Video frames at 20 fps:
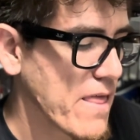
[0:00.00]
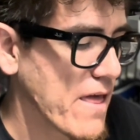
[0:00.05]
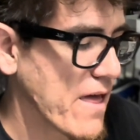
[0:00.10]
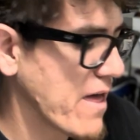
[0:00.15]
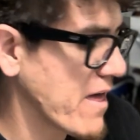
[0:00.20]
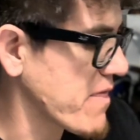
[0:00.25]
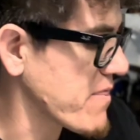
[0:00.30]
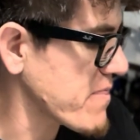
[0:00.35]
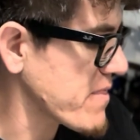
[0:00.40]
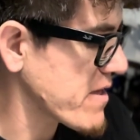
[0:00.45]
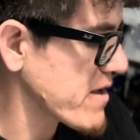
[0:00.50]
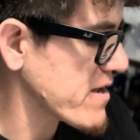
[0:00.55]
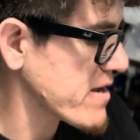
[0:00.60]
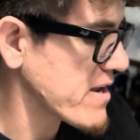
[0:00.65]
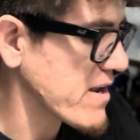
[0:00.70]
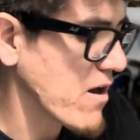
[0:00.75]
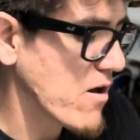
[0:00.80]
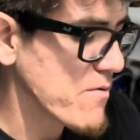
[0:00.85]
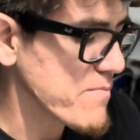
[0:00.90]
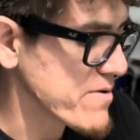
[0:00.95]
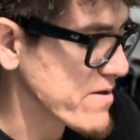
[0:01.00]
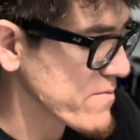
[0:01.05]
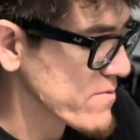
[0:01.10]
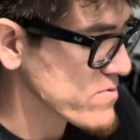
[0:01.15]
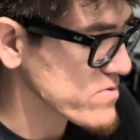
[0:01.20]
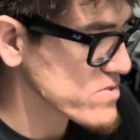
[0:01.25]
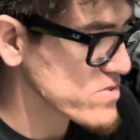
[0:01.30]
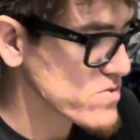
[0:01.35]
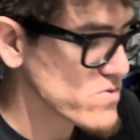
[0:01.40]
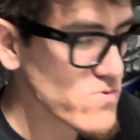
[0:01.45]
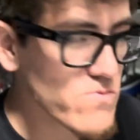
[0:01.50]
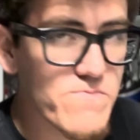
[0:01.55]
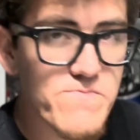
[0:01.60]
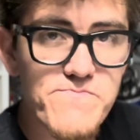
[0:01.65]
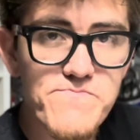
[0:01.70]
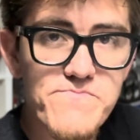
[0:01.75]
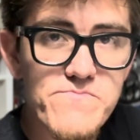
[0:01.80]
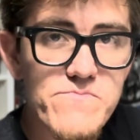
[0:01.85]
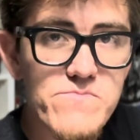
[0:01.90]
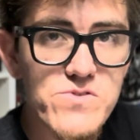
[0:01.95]
and then I'll be able to
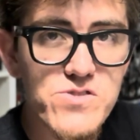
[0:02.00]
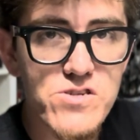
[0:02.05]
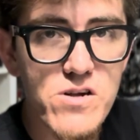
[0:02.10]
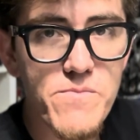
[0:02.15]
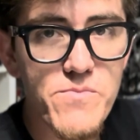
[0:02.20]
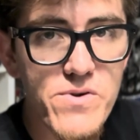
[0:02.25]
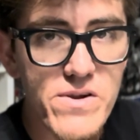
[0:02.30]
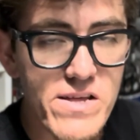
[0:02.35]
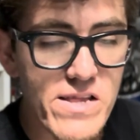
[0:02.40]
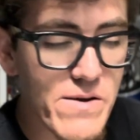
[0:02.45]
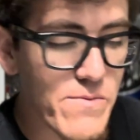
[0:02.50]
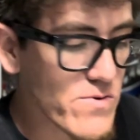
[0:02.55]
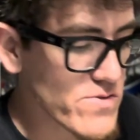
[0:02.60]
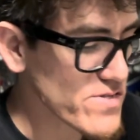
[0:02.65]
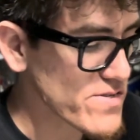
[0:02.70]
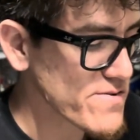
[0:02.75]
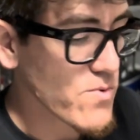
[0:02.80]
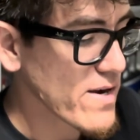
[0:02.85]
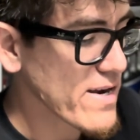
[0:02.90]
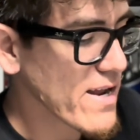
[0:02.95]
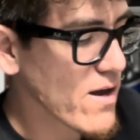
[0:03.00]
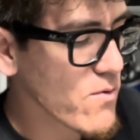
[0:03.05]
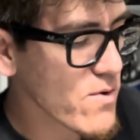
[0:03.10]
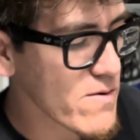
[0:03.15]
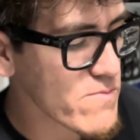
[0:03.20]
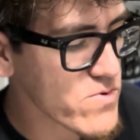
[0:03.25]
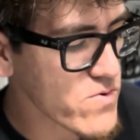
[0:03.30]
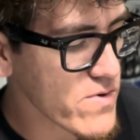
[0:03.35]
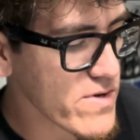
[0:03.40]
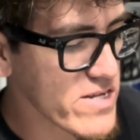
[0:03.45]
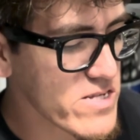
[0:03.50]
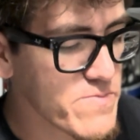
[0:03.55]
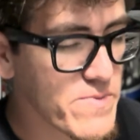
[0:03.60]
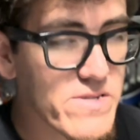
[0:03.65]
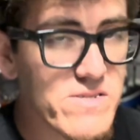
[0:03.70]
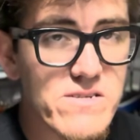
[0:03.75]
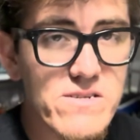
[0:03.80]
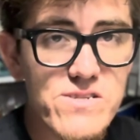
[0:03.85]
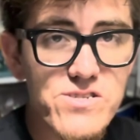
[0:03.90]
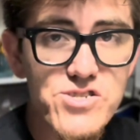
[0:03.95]
start printing labels here. Right now what I'm doing is
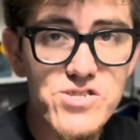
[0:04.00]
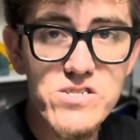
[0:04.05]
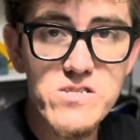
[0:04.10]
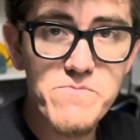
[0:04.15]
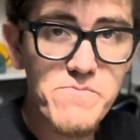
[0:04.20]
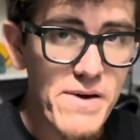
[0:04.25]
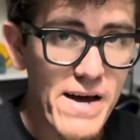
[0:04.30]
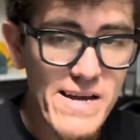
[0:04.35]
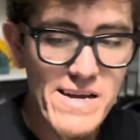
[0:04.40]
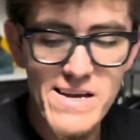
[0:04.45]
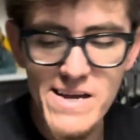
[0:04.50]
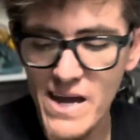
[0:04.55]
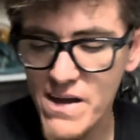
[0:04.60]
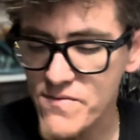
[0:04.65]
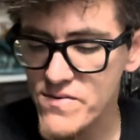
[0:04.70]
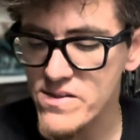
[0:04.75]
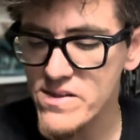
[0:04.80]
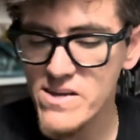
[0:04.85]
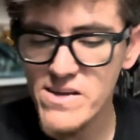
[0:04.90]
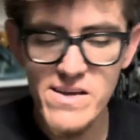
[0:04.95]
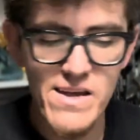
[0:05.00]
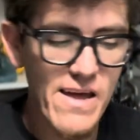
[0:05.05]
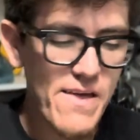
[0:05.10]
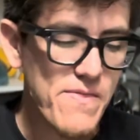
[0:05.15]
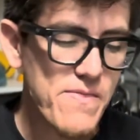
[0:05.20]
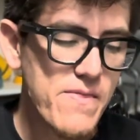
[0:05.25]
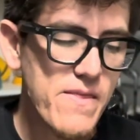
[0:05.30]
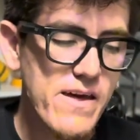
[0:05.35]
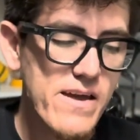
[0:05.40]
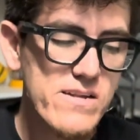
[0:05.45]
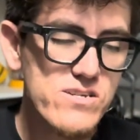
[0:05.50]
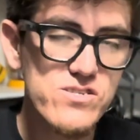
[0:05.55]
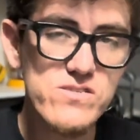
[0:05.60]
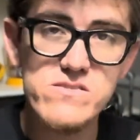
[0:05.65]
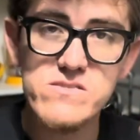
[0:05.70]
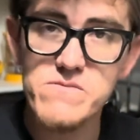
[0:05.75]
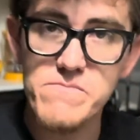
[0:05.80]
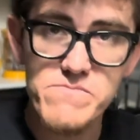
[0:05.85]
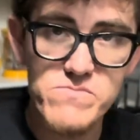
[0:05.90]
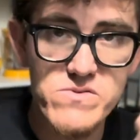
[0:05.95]
basically just packing everything and then
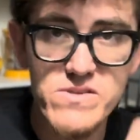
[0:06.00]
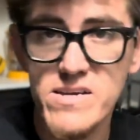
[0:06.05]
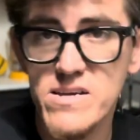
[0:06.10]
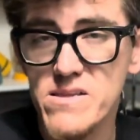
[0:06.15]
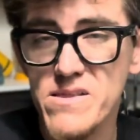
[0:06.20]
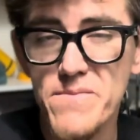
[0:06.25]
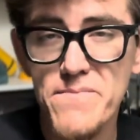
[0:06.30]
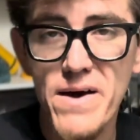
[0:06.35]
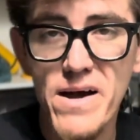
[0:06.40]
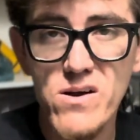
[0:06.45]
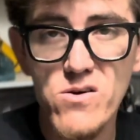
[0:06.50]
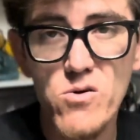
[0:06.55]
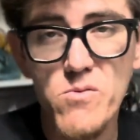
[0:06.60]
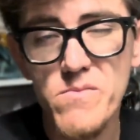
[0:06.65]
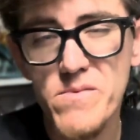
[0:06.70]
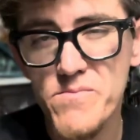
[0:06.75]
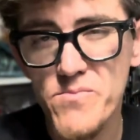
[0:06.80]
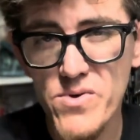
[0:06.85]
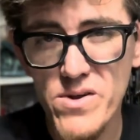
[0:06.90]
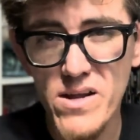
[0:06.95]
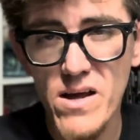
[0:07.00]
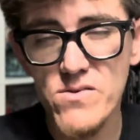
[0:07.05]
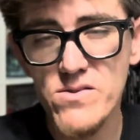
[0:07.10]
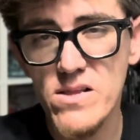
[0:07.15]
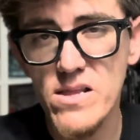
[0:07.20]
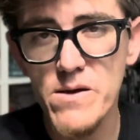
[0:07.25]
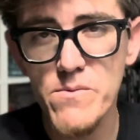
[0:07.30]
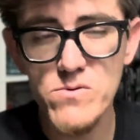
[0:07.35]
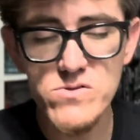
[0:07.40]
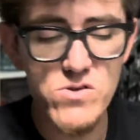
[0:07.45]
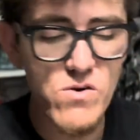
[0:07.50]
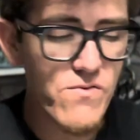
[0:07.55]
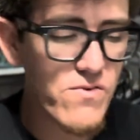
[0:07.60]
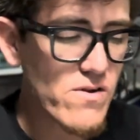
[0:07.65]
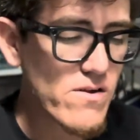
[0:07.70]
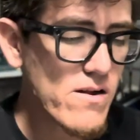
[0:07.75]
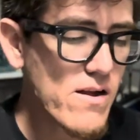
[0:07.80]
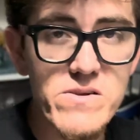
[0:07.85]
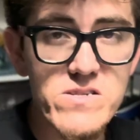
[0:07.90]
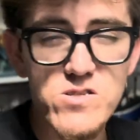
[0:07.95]
just taking them back home and printing out the labels over
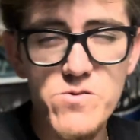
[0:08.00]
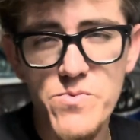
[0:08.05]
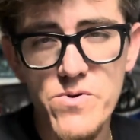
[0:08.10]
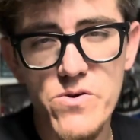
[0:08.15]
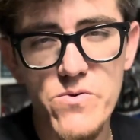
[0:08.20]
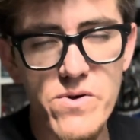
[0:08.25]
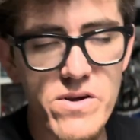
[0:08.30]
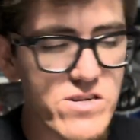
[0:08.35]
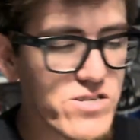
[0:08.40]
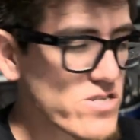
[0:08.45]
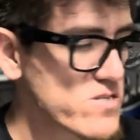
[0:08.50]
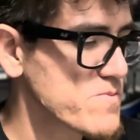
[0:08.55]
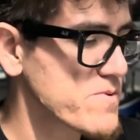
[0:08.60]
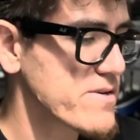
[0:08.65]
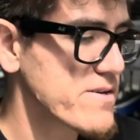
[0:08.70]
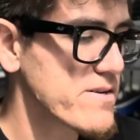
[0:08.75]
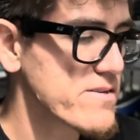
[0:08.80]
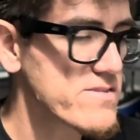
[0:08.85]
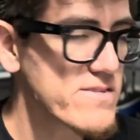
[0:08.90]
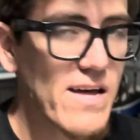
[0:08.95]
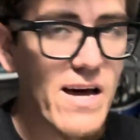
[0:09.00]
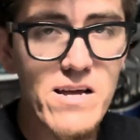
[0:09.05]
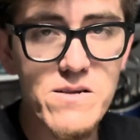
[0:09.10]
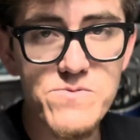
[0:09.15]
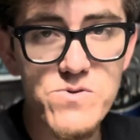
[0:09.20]
there. It's super quick just because the items are